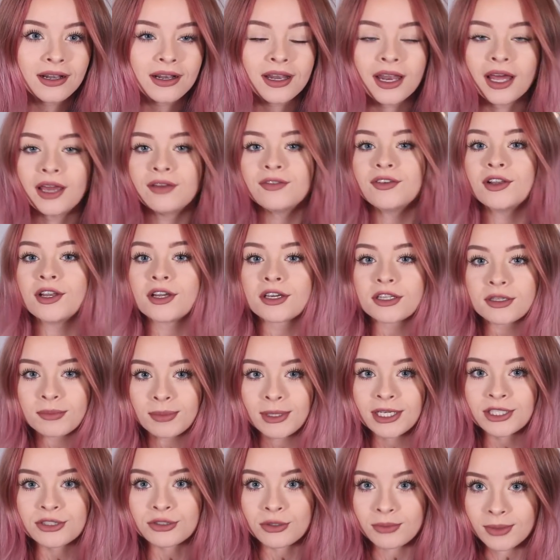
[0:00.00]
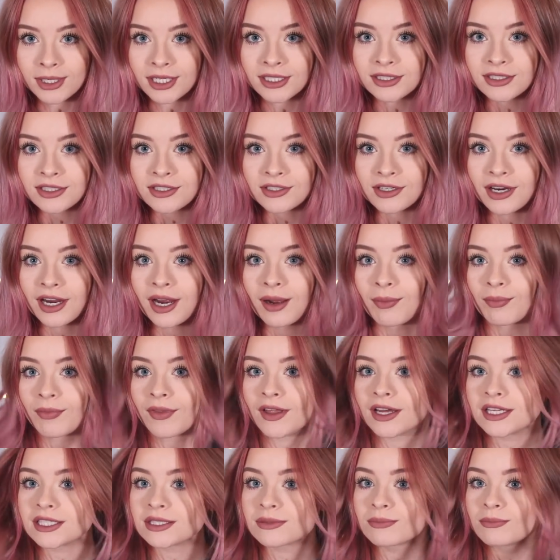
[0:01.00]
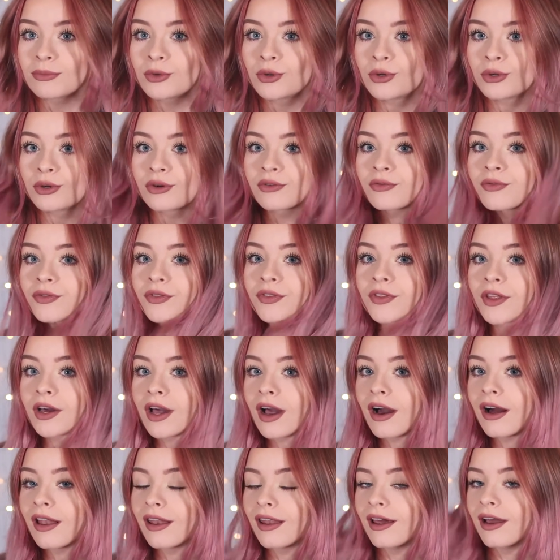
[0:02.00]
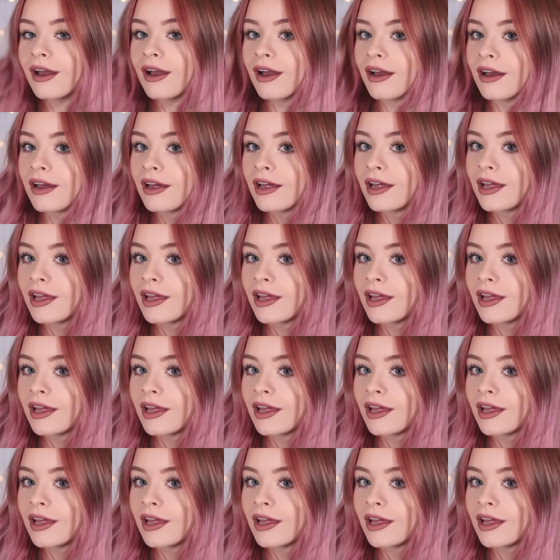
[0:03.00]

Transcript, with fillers: Like if you look at the picture on my Instagram that's more of the colour